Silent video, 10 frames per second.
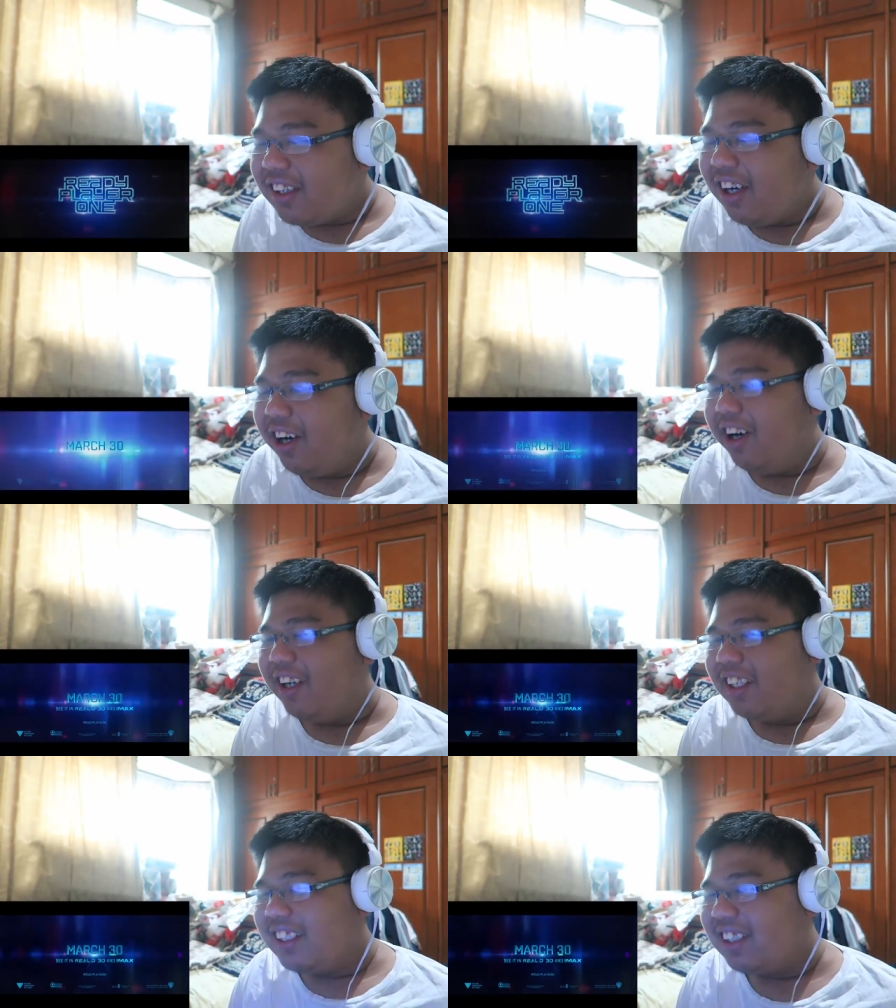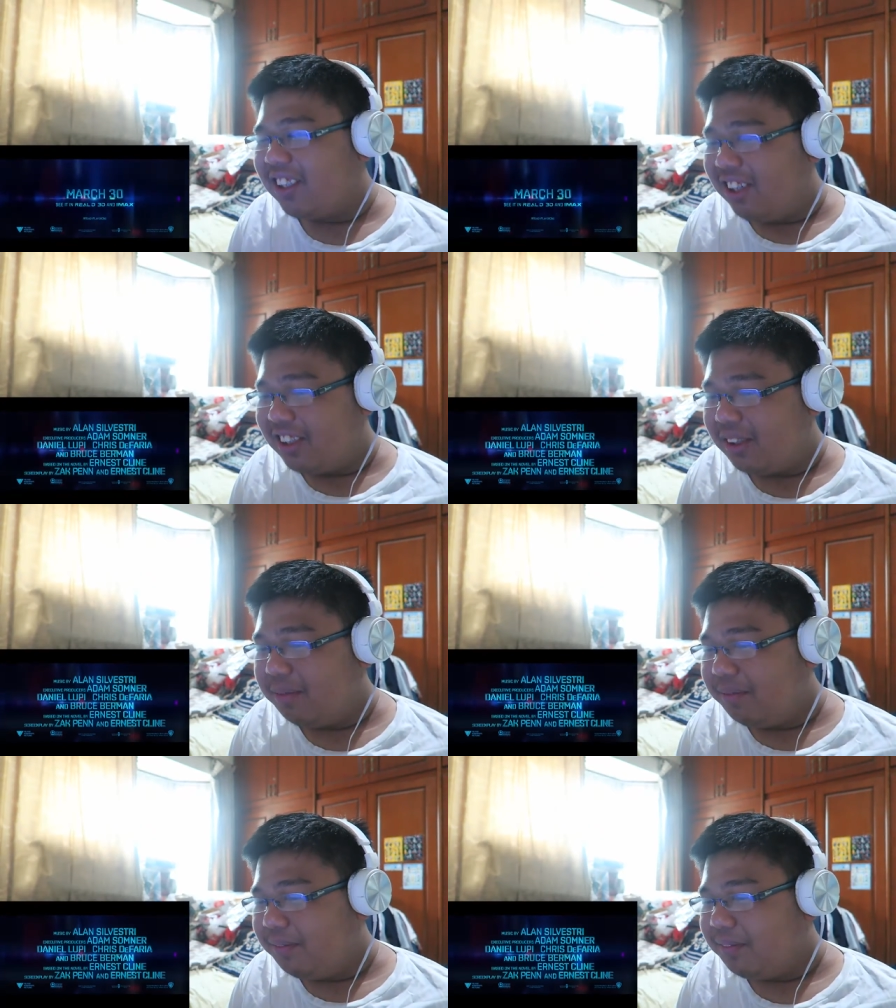Oh, this looks
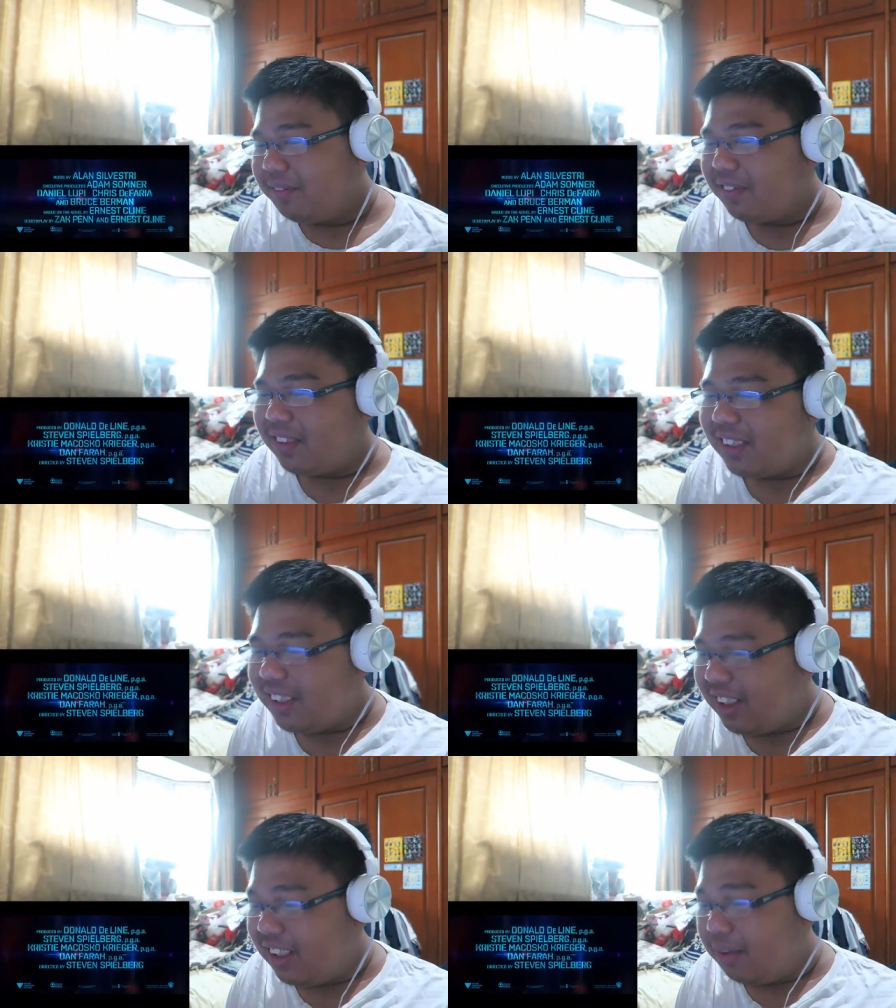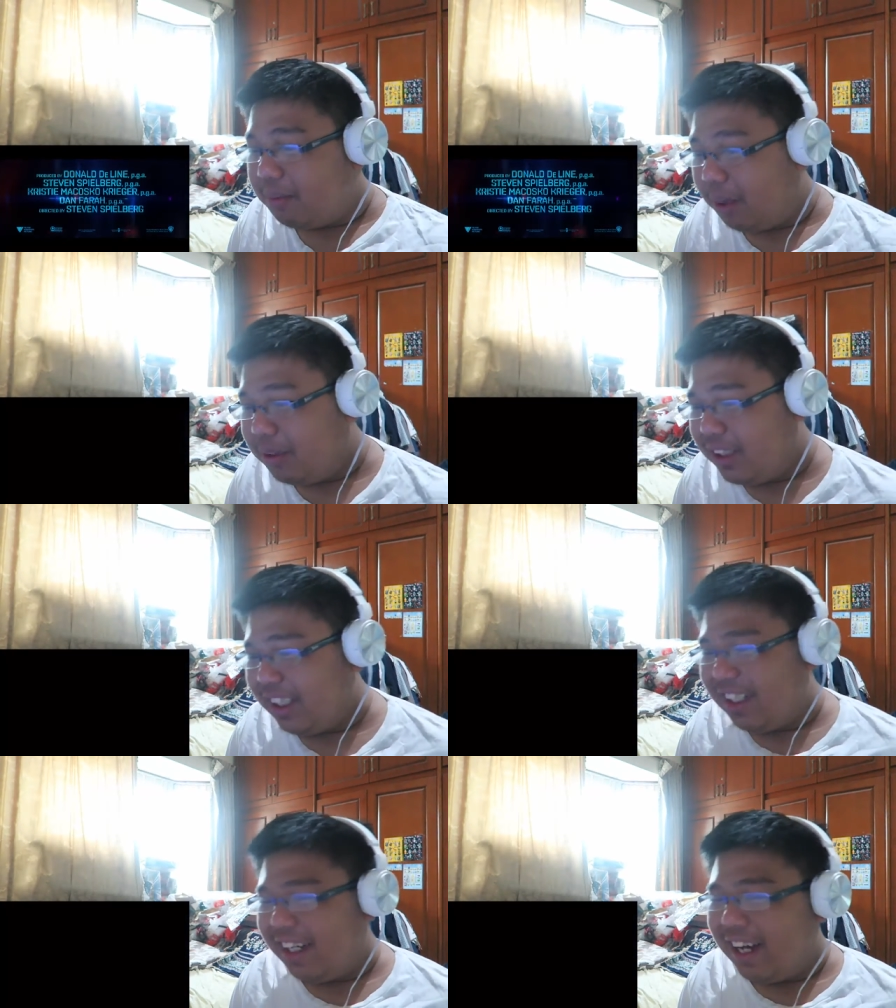awesome. Probably seeing it in